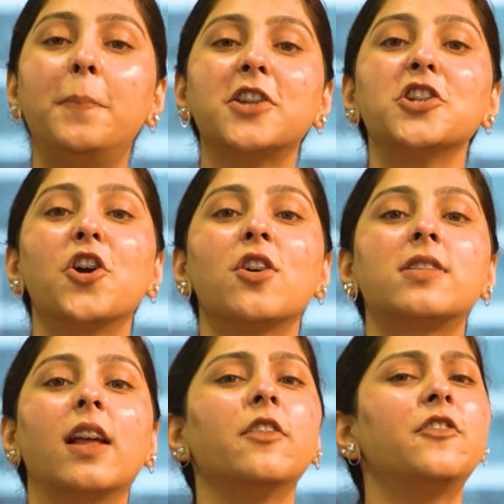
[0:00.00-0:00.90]
Picture
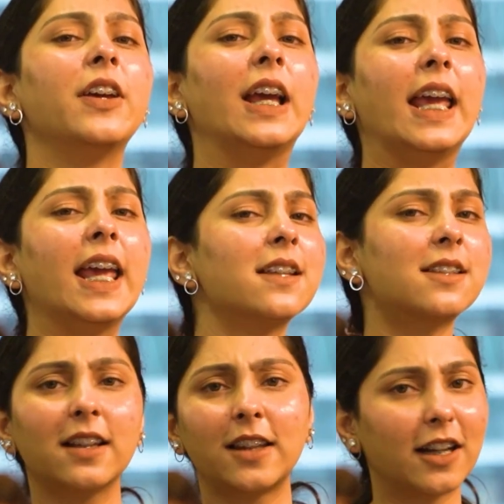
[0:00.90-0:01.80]
yourself
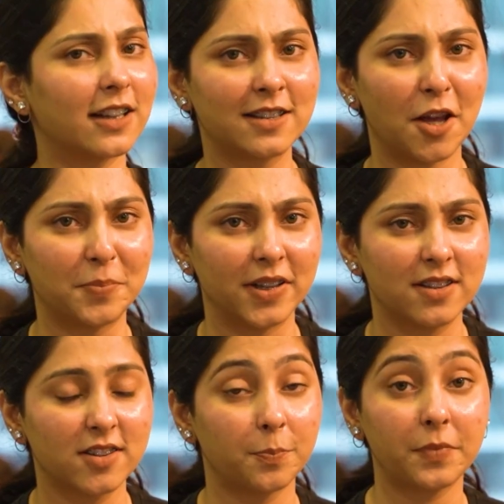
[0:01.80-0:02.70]
acing that
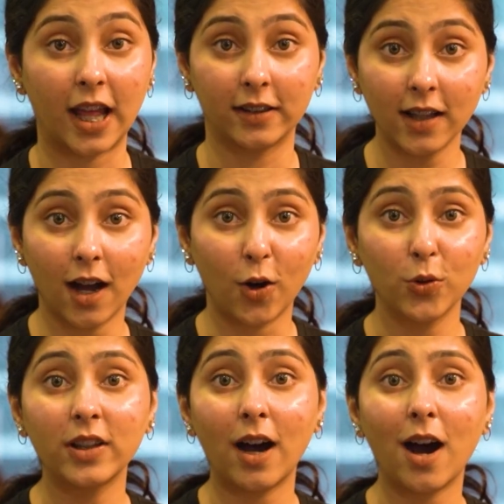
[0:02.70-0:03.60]
acceptance. And
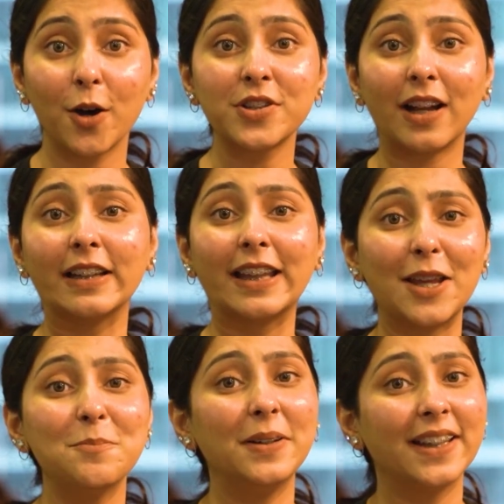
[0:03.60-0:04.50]
now the house hunt
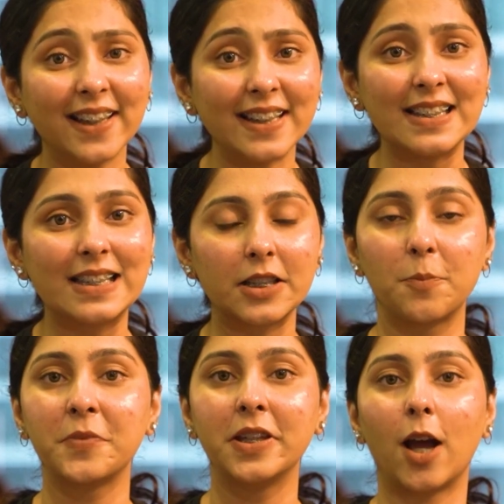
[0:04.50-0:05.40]
game begins.
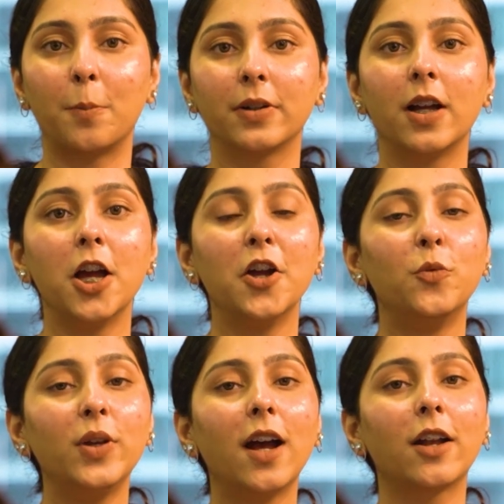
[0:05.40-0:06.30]
Yup,
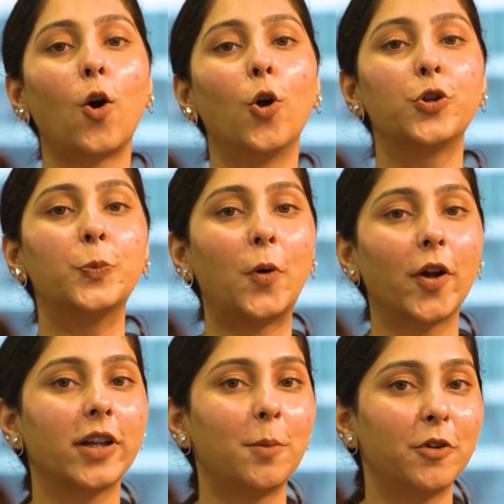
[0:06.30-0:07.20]
we are on to
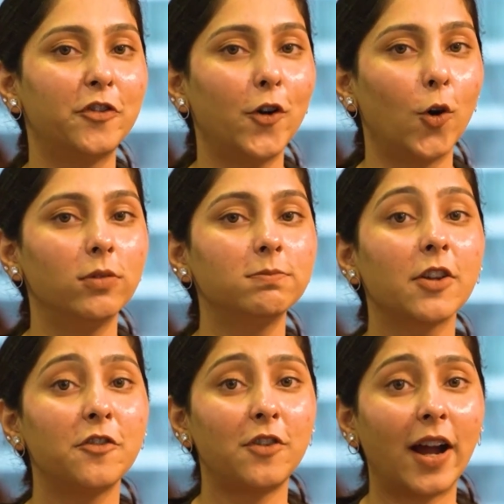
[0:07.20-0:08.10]
point number 4,
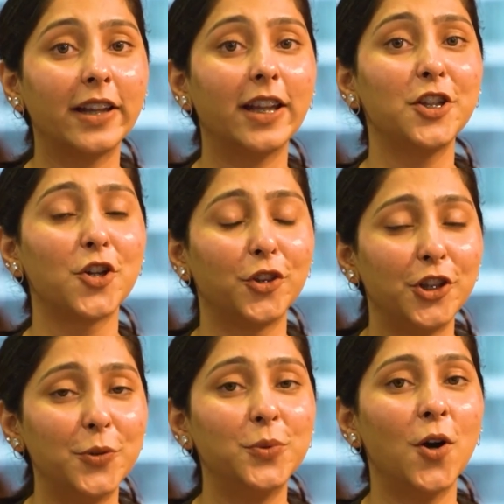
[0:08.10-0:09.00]
finding your
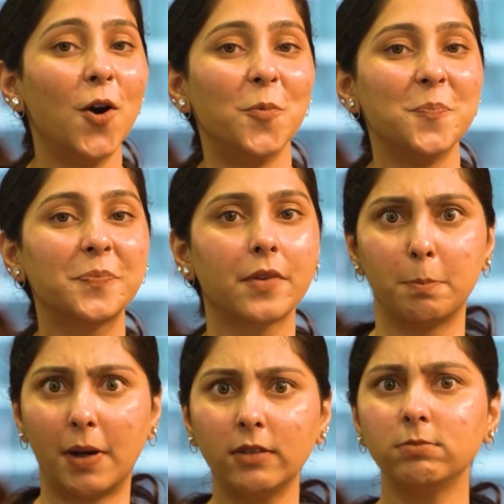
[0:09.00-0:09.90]
new home.
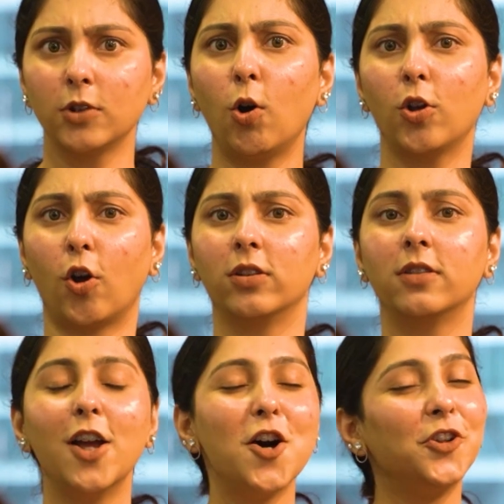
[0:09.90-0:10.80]
But hold on.
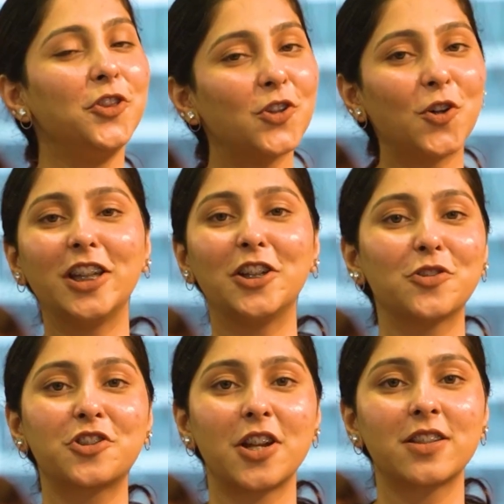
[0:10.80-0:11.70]
No need
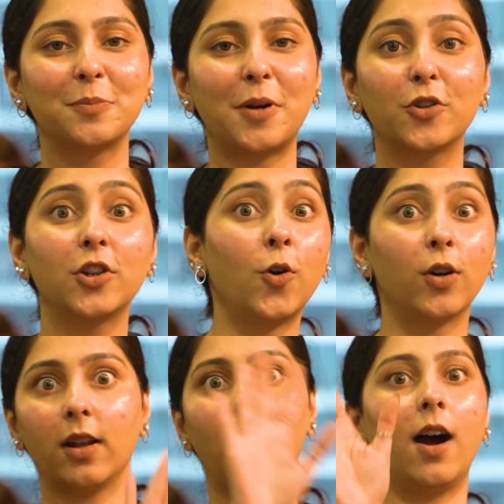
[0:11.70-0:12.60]
to stress about the
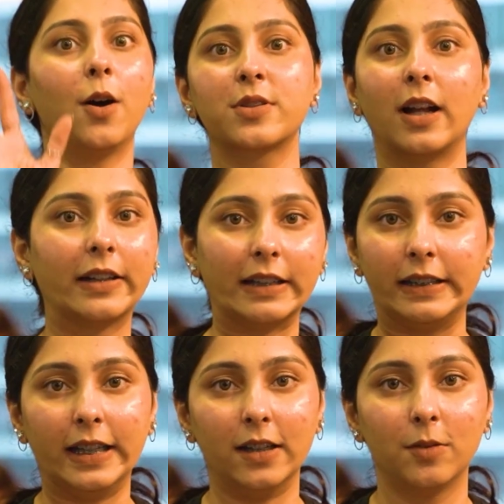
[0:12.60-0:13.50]
whole house
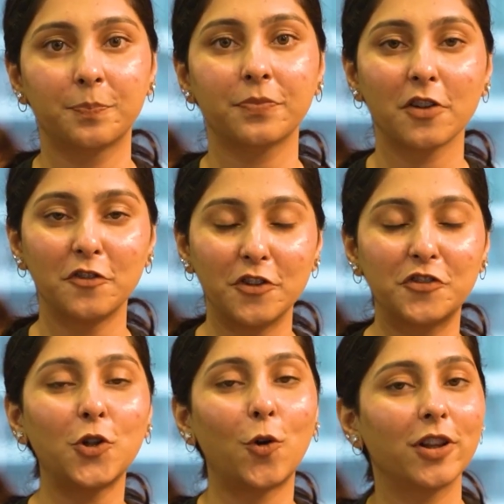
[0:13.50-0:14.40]
hunting deal. We've
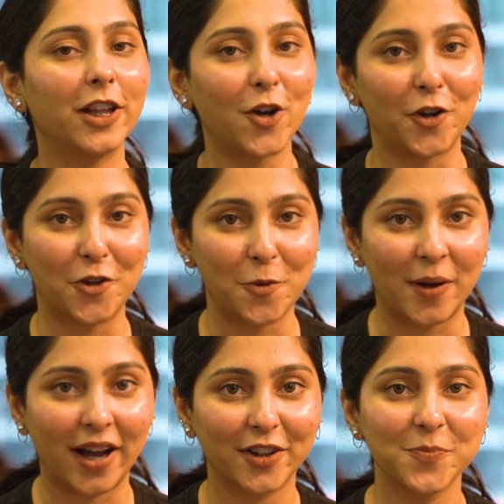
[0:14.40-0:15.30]
totally got your
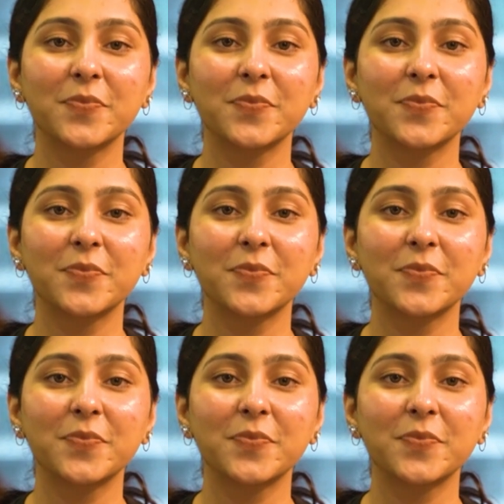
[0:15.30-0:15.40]
back.